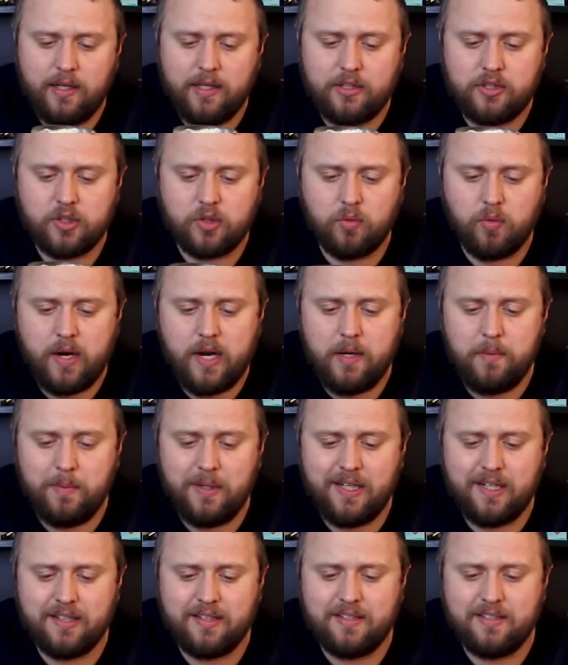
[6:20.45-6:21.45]
It's great
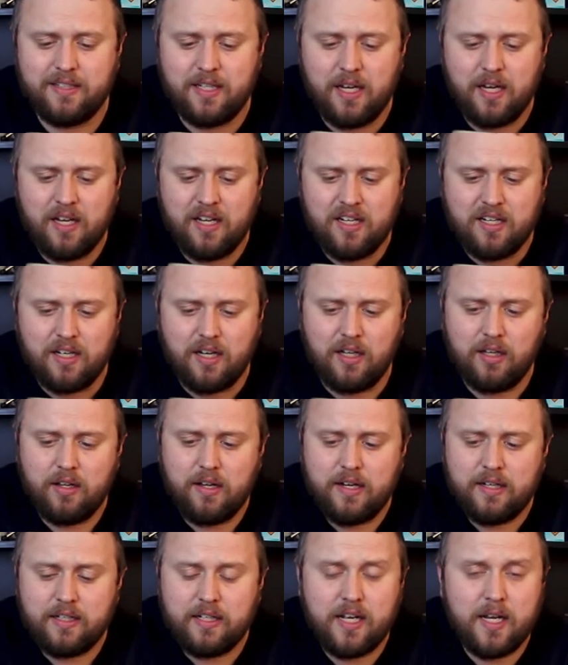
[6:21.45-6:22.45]
because a
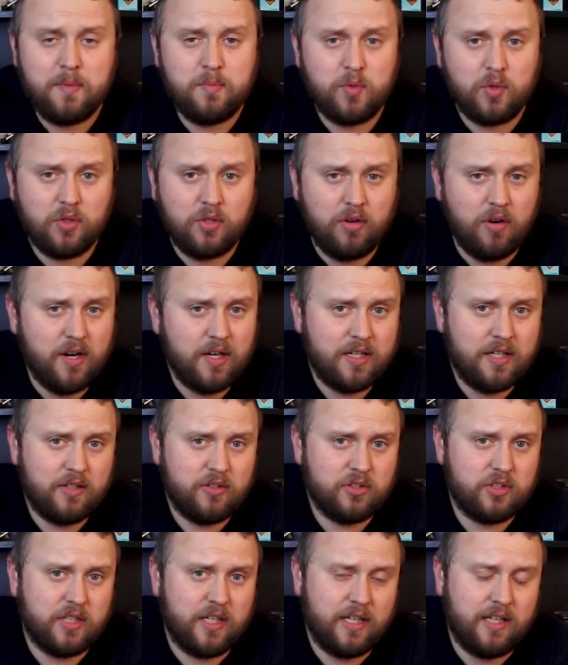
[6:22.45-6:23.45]
lot of times with
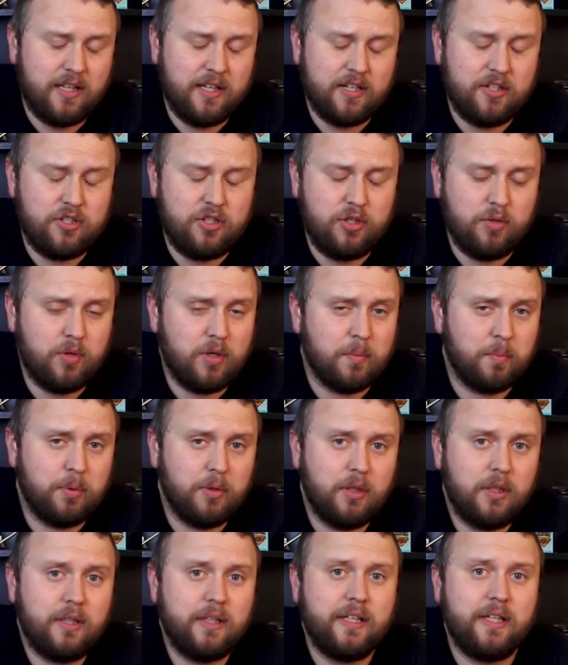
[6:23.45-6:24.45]
cocktails like this, you
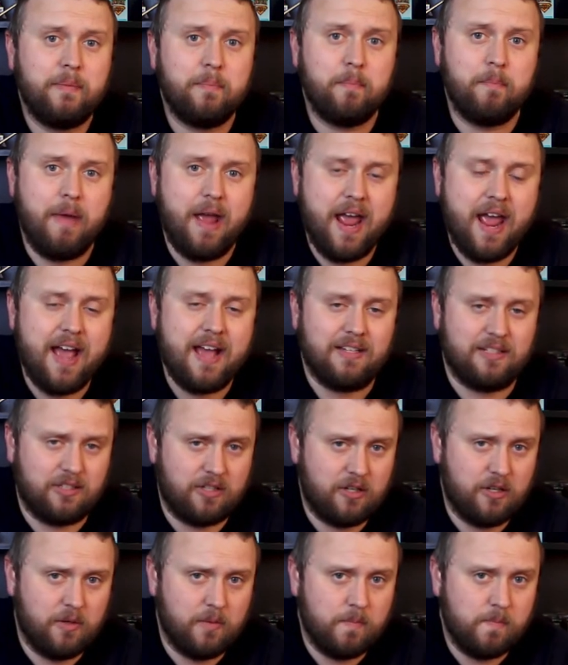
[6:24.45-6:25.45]
completely
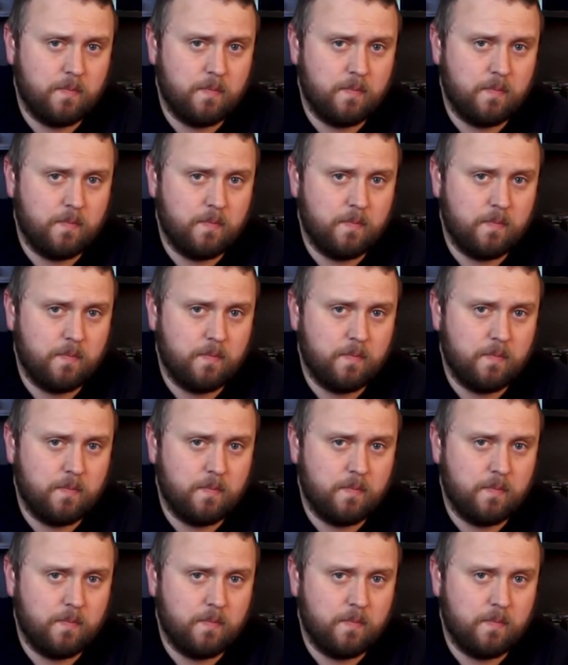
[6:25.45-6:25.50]
mask